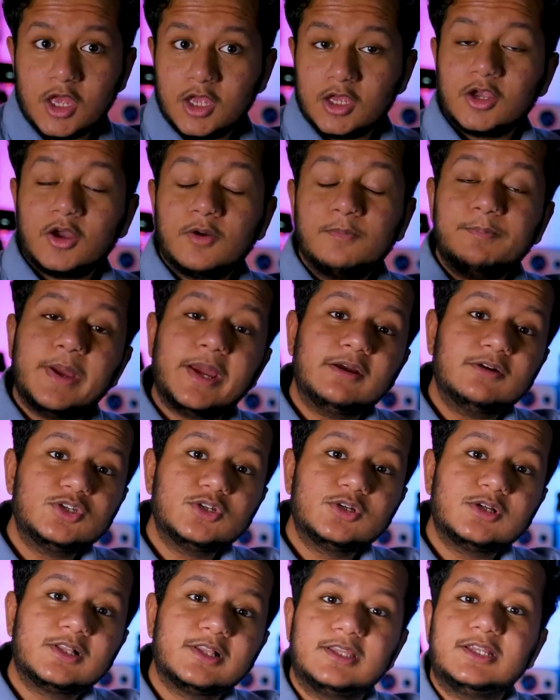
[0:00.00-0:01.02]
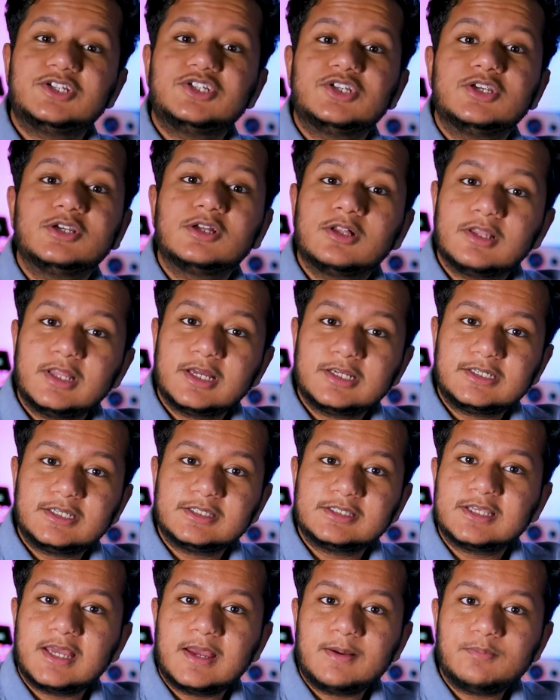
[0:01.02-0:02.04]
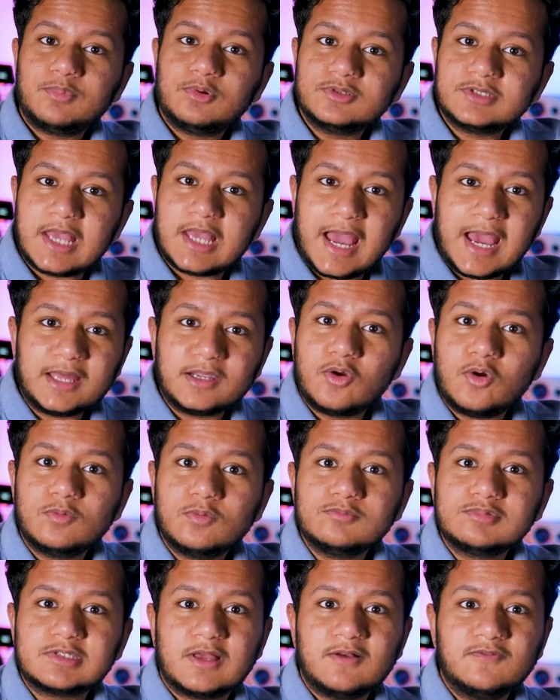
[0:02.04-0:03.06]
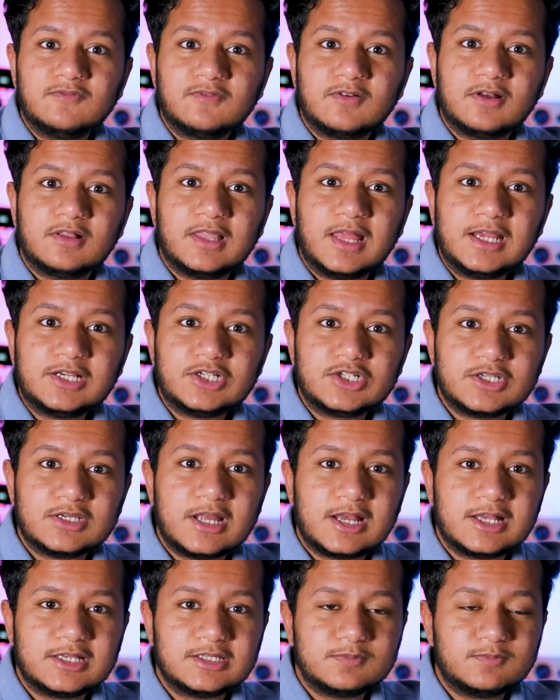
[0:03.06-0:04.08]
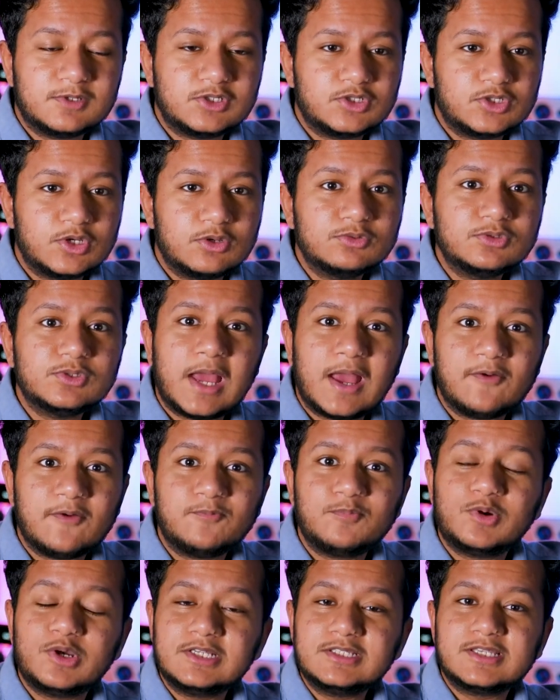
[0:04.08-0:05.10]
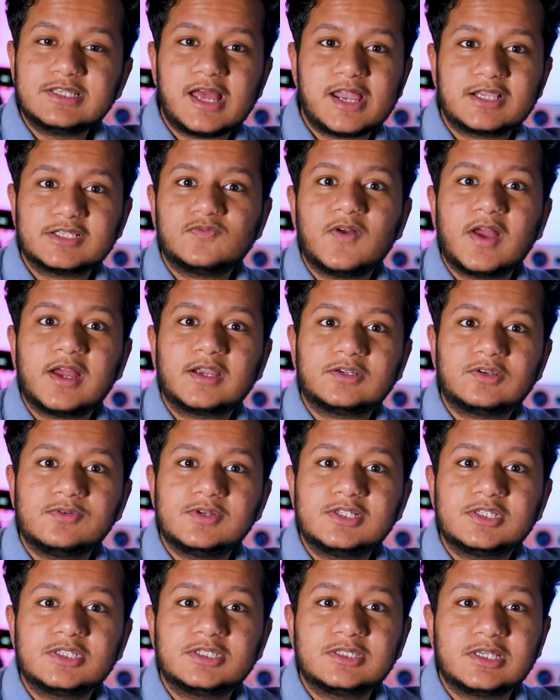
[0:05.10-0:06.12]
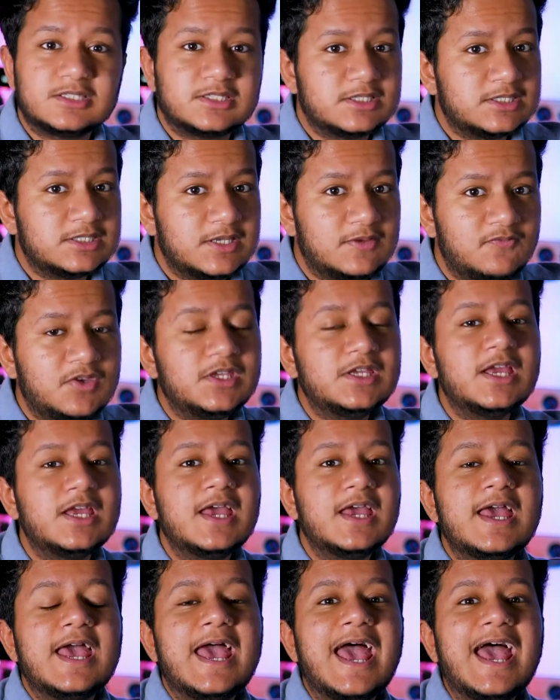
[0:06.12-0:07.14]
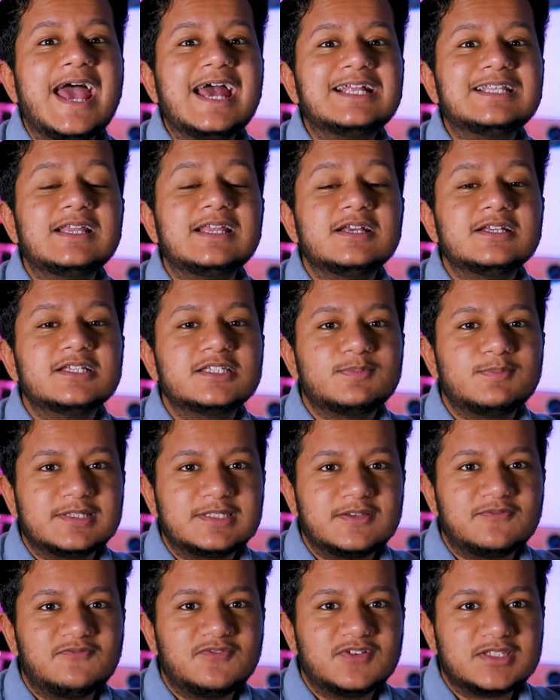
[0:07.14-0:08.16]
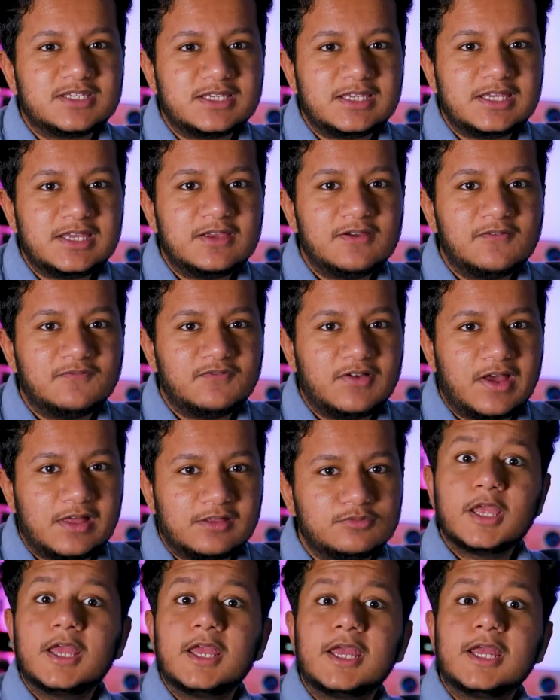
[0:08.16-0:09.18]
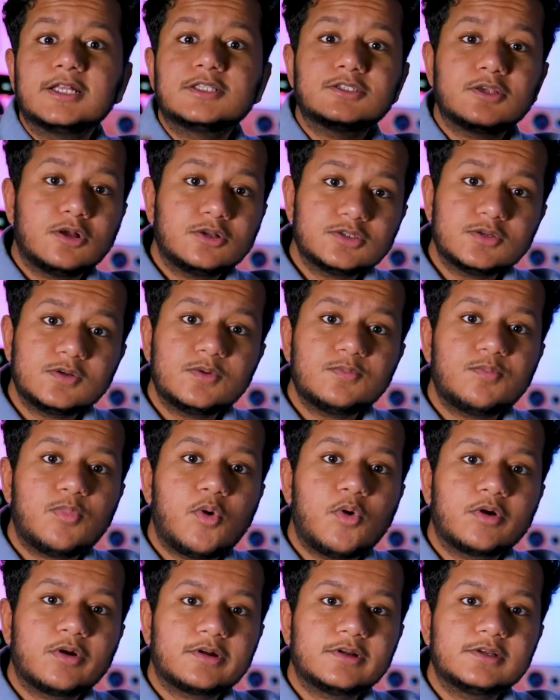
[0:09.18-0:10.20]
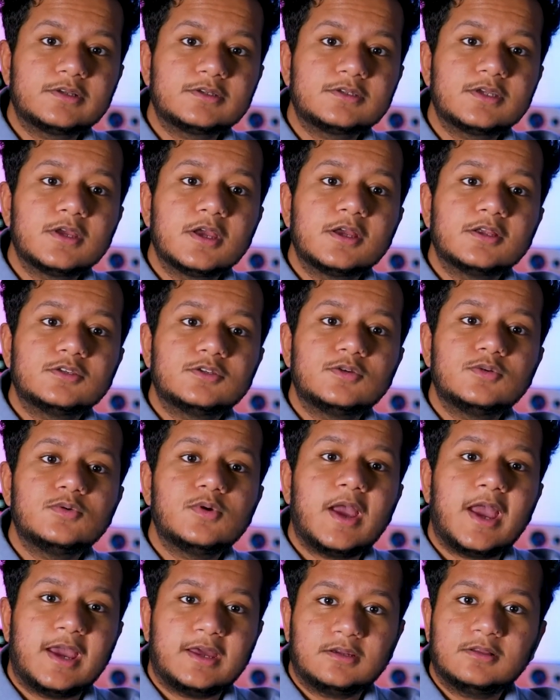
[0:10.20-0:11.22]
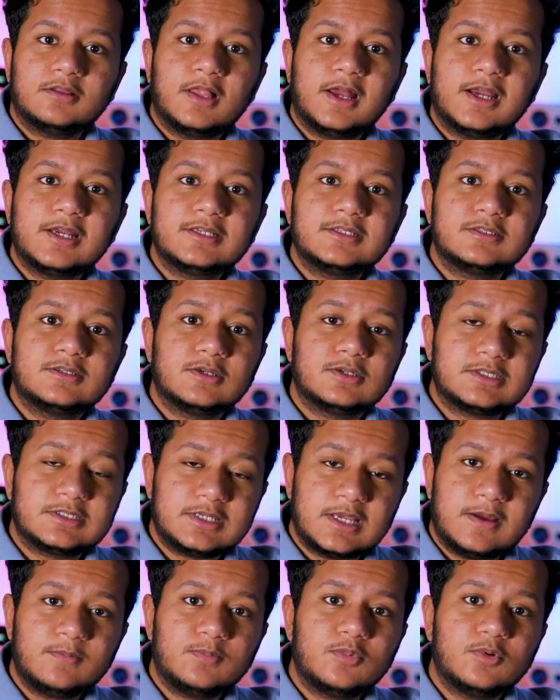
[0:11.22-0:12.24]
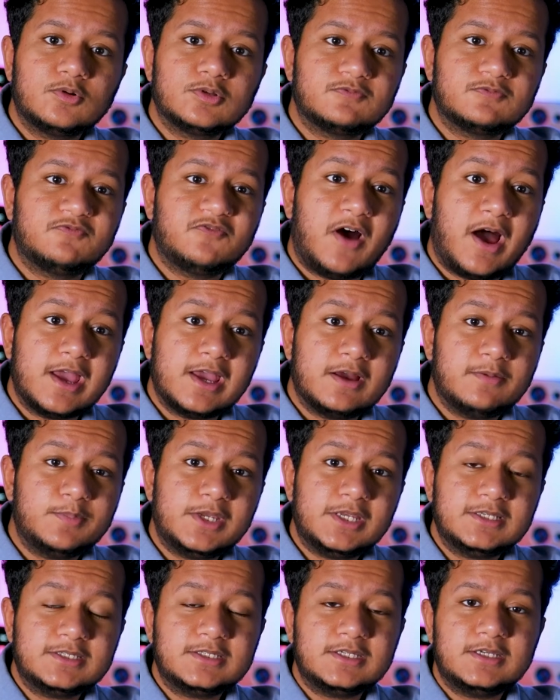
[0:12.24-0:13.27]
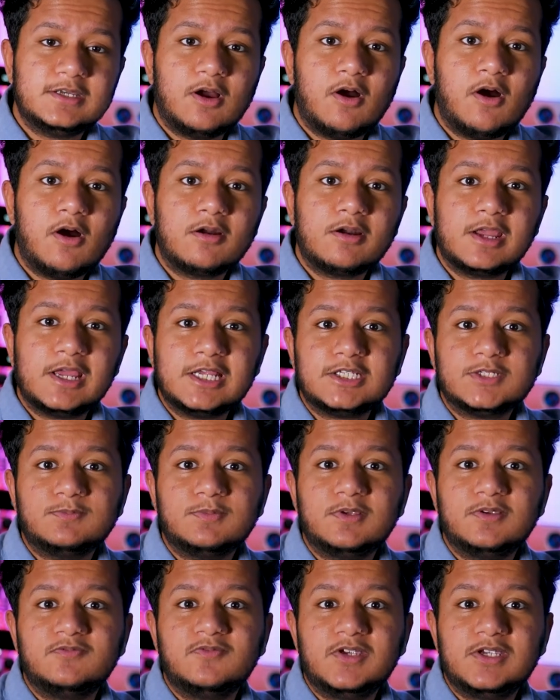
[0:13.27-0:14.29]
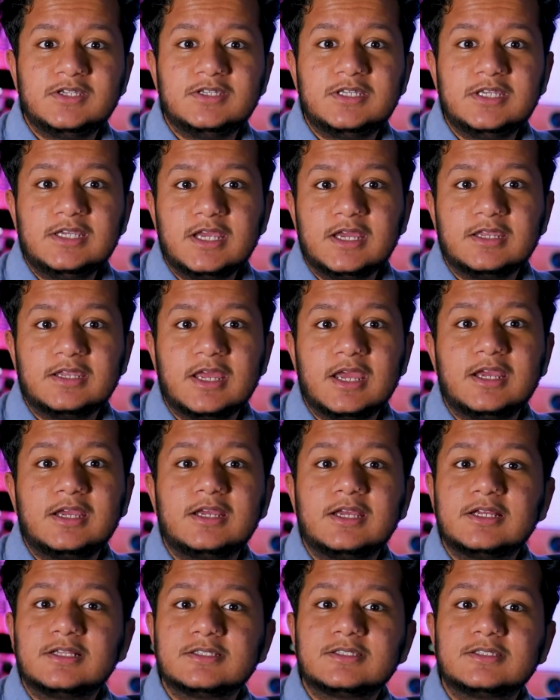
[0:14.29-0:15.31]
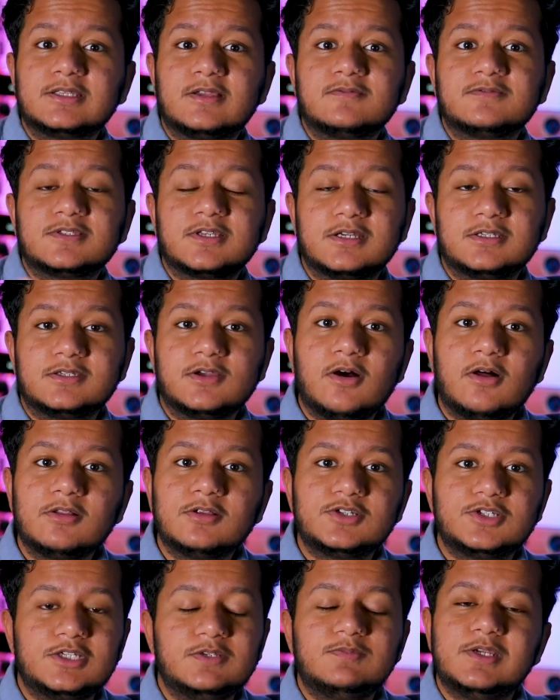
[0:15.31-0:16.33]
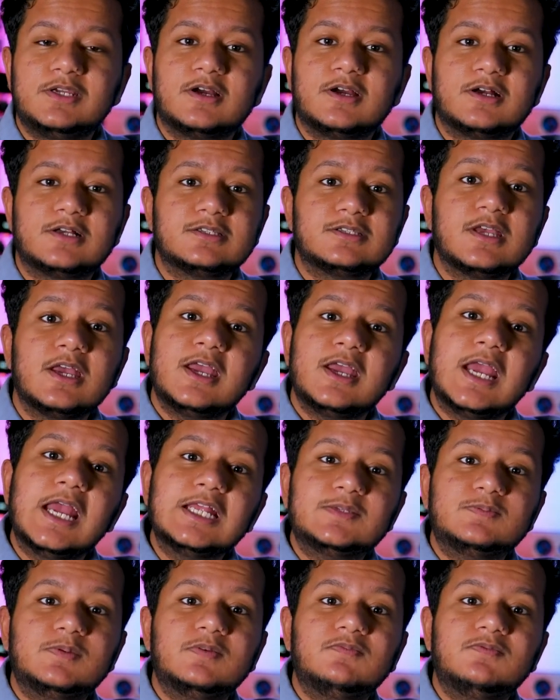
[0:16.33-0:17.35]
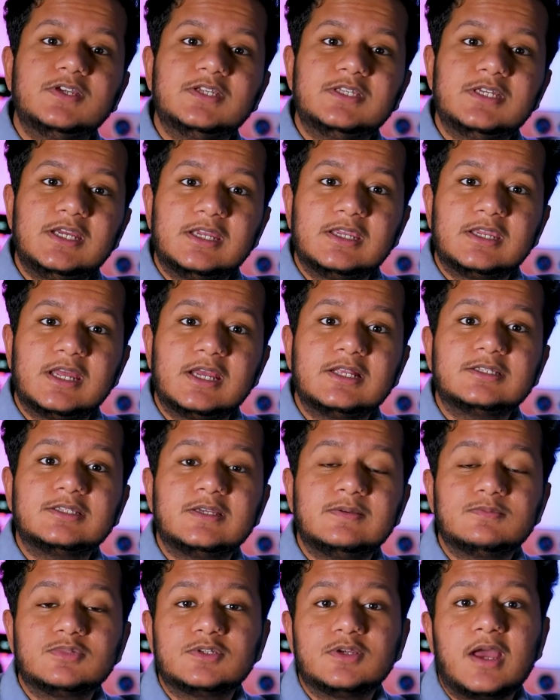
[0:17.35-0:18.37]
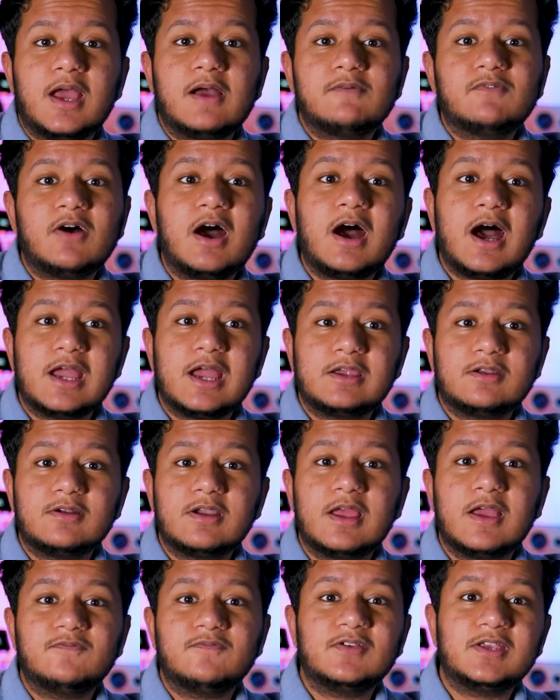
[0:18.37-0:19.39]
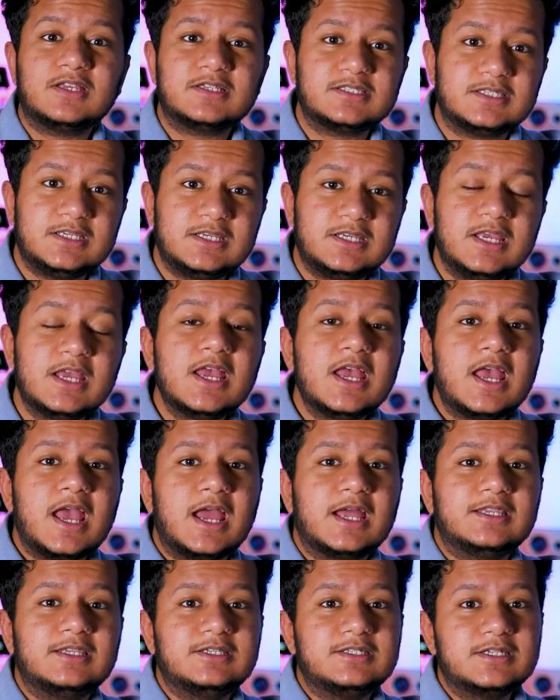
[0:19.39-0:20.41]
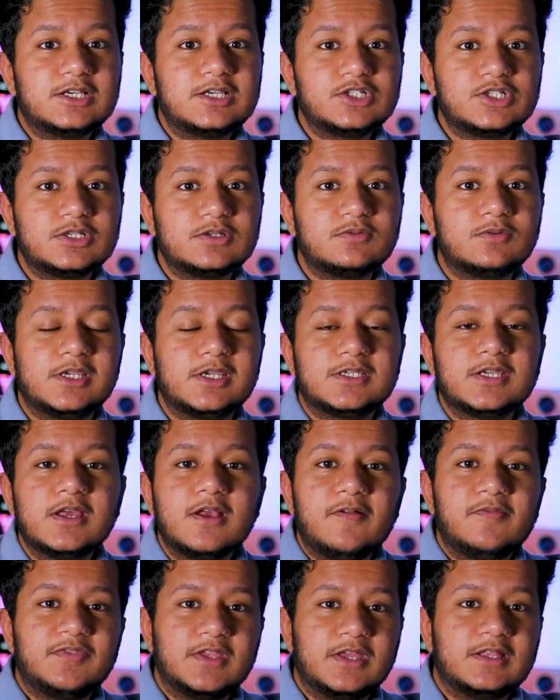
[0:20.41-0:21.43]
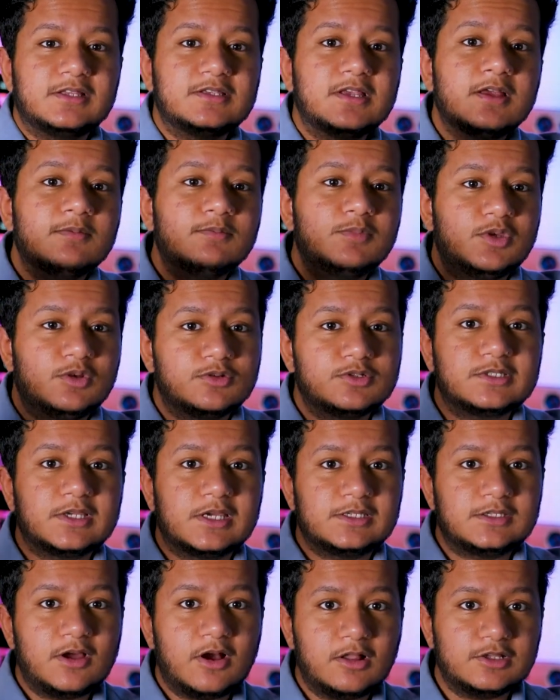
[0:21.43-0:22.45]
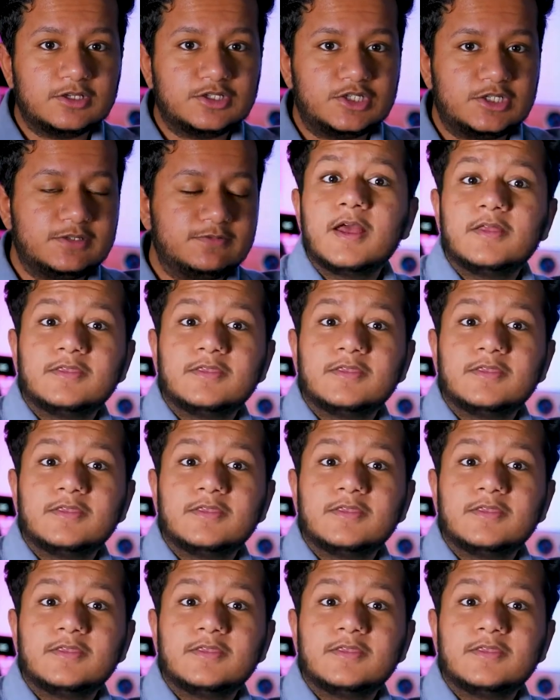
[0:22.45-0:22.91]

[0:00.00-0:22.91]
Compared to clinician collected samples, at home self collection has been shown to have pretty satisfactory sensitivity and specificity value. It's also important to analyze the samples via PCR HPV DNA instead of cytology because HPV DNA seems to have a higher efficacy and detection rate than pure cytology.